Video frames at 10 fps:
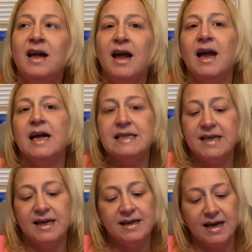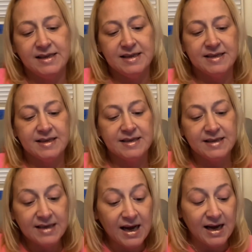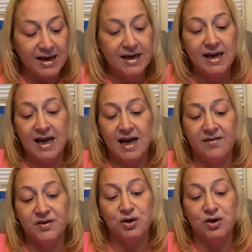And in 1969, after